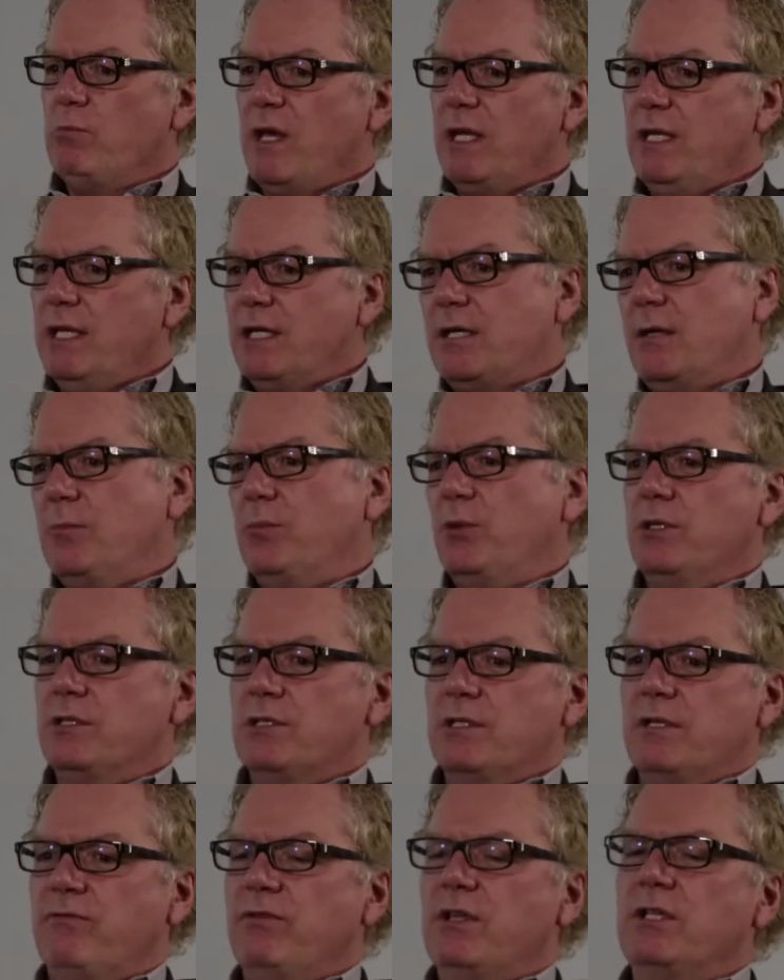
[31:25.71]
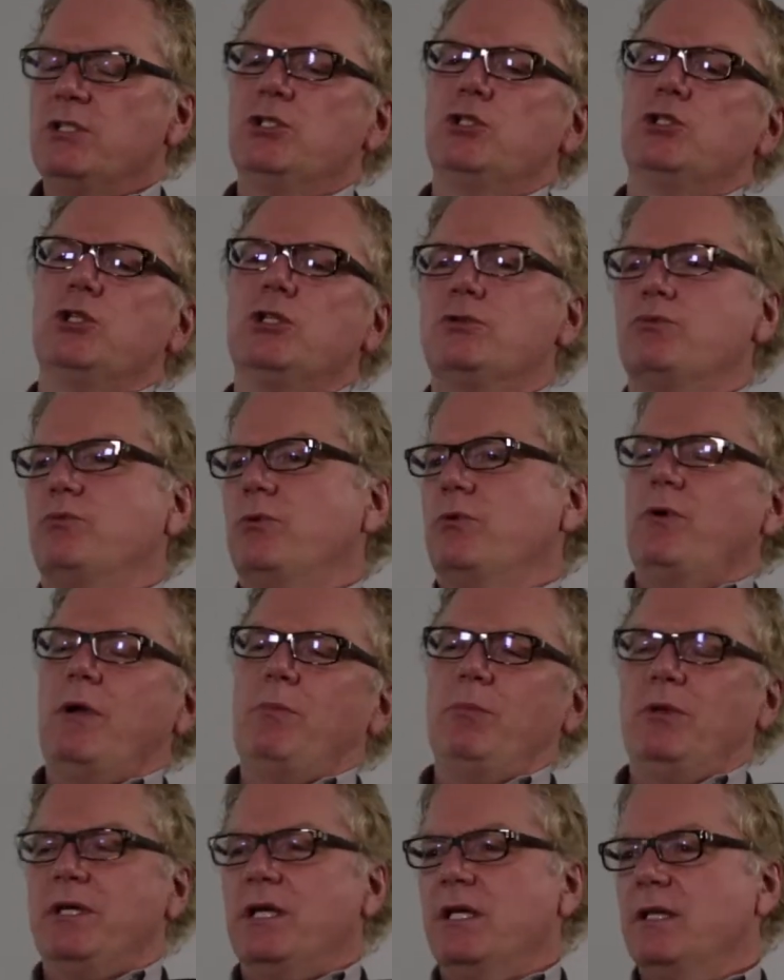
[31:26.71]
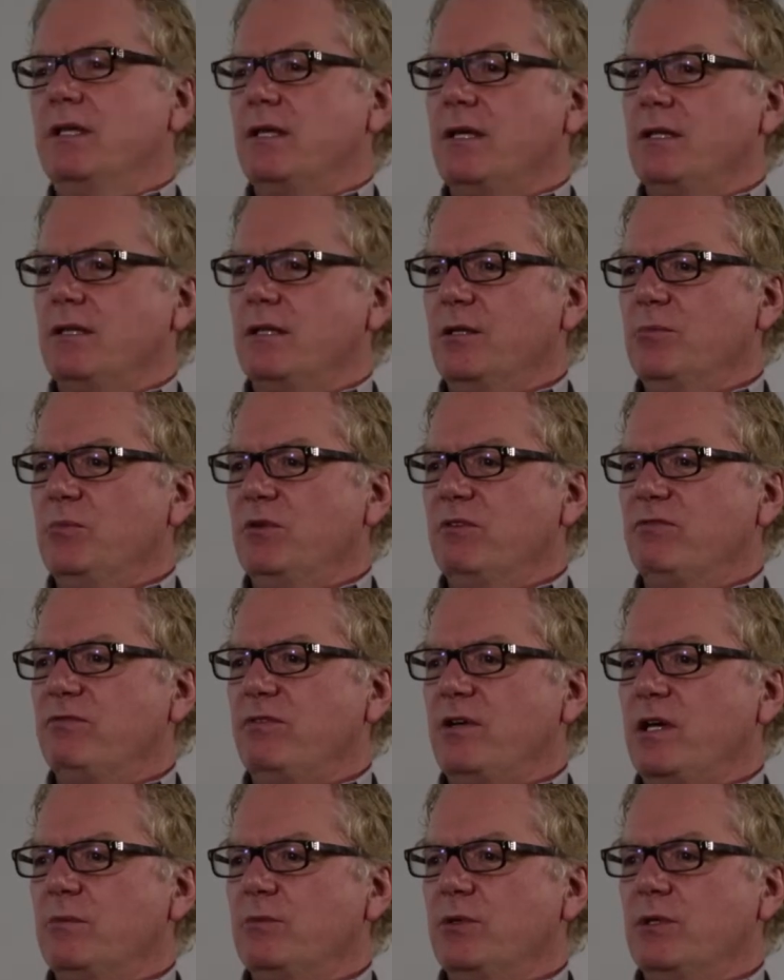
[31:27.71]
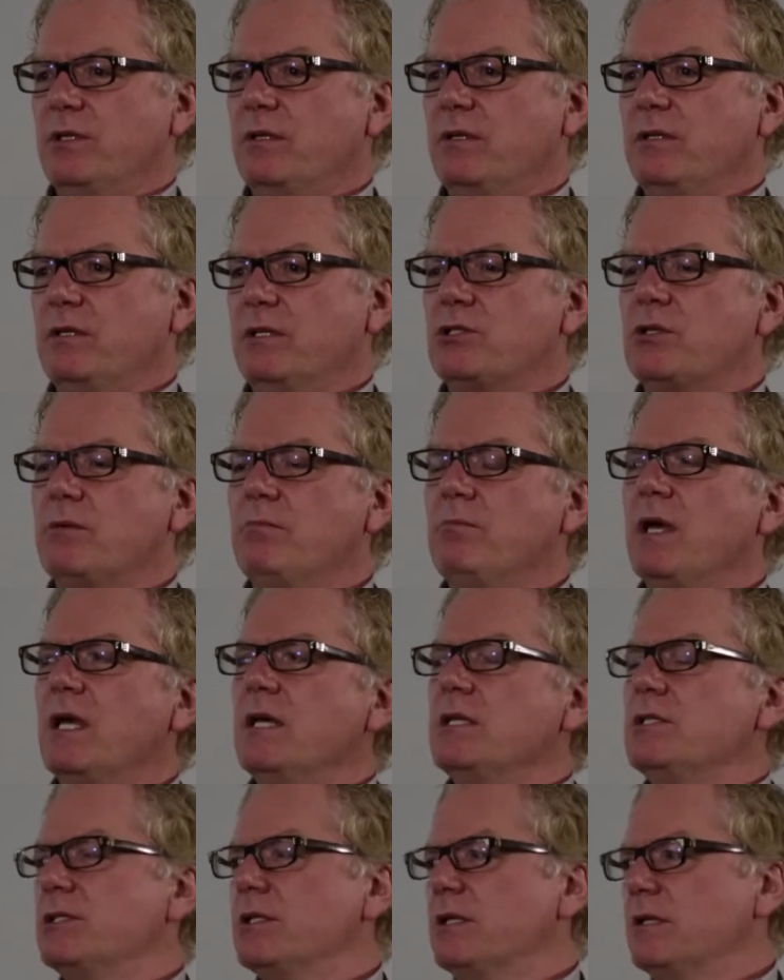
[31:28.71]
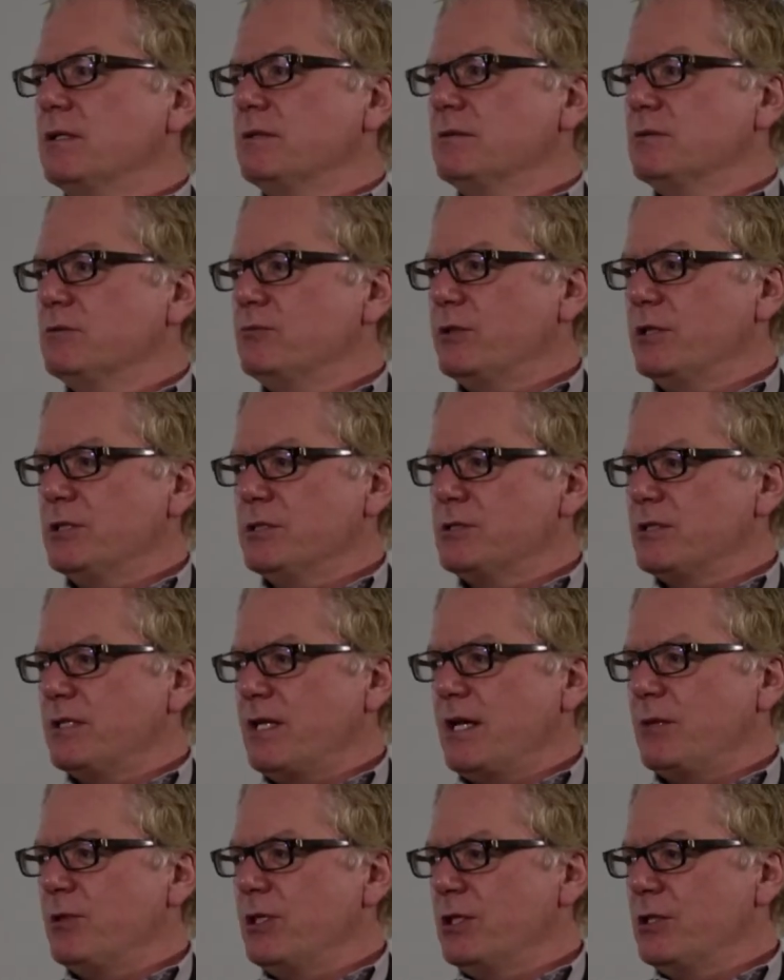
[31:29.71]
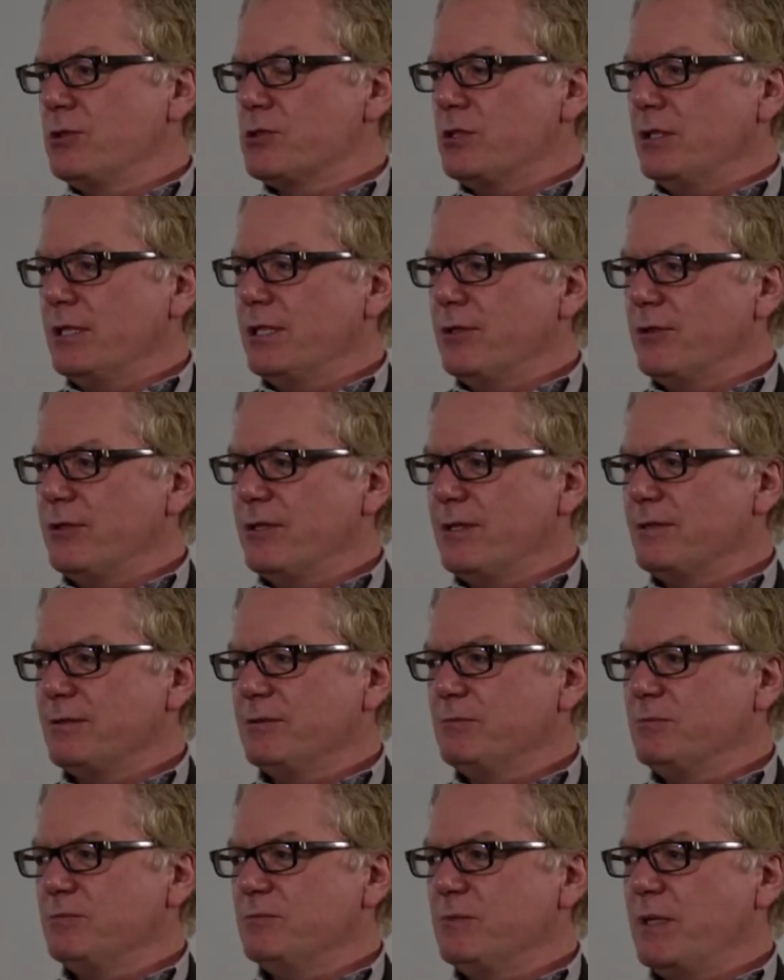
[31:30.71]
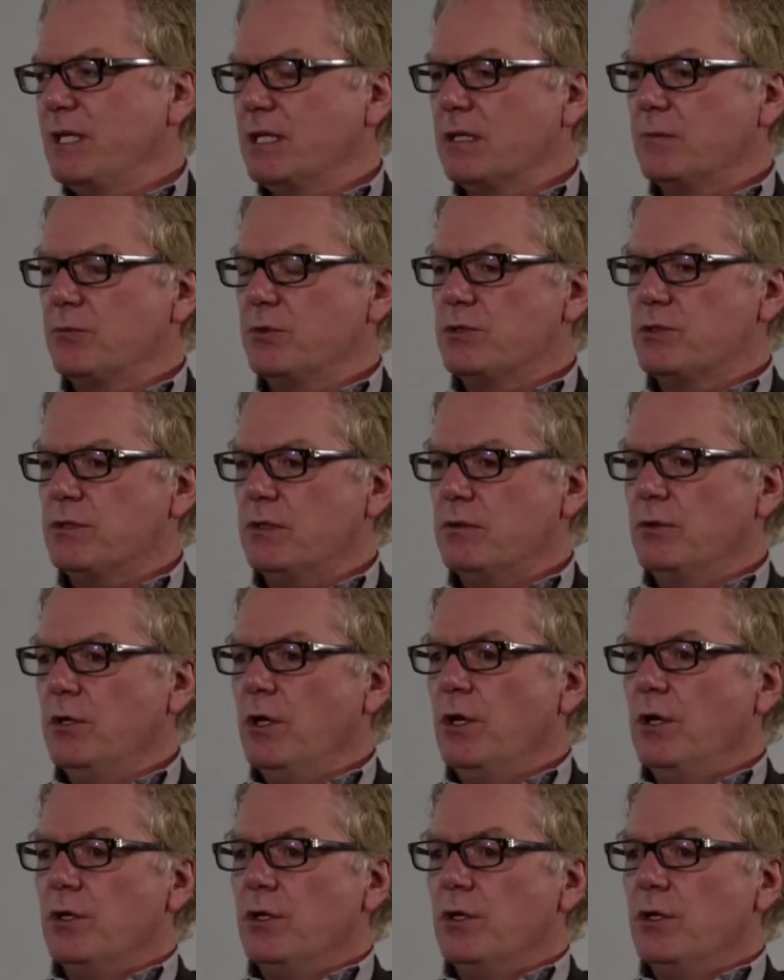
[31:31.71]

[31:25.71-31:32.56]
many companies, if they just would replicate that, they'd be fine. But it's amazing how many years later that many companies don't.